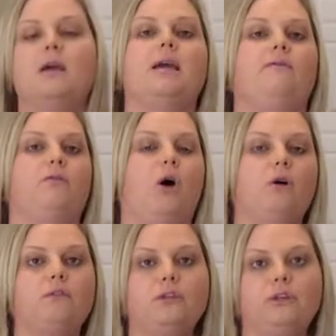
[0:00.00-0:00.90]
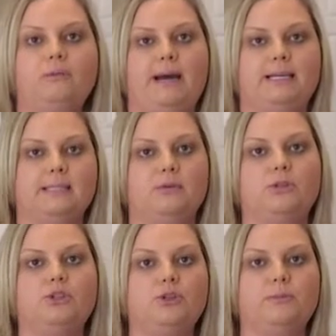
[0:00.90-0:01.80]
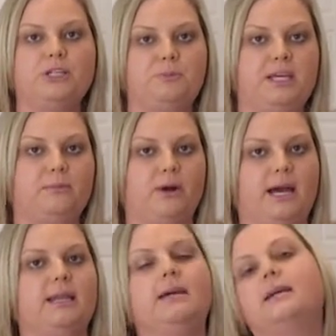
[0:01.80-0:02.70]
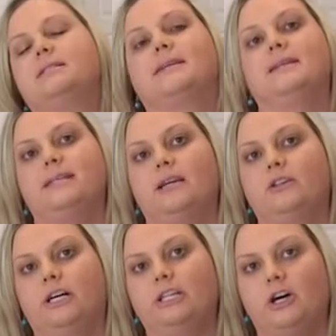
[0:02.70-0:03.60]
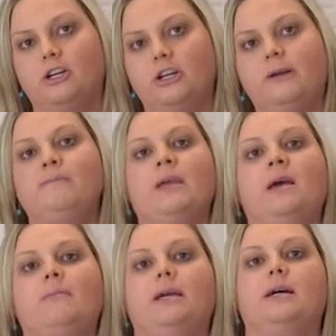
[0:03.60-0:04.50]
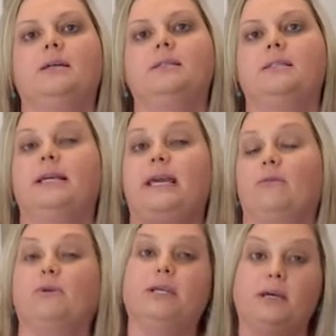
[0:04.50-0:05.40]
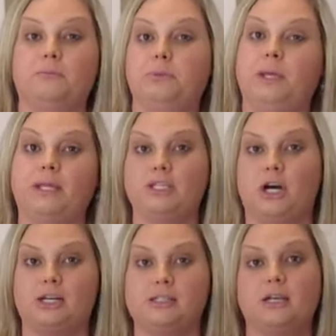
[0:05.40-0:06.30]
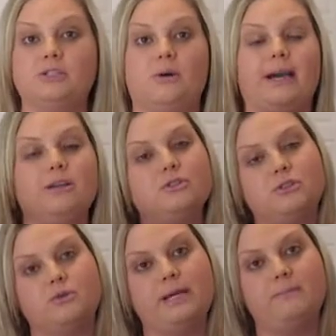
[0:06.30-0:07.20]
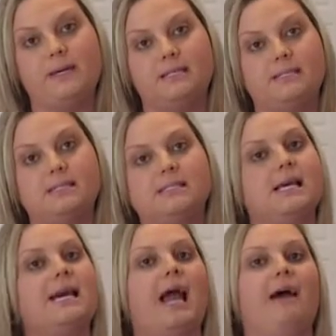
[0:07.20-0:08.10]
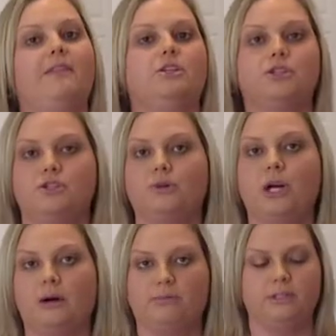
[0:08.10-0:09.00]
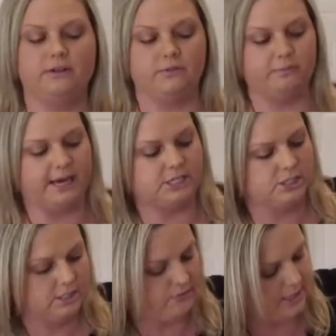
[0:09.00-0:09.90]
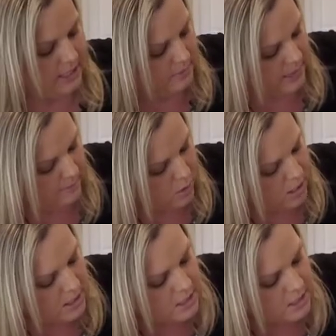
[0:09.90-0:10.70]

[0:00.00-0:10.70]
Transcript: If you overload the basket with too much pita bread, it's gonna take a lot longer because they can't really completely toss. So I use 3 pieces and then just do a couple of different batches if I need to make more.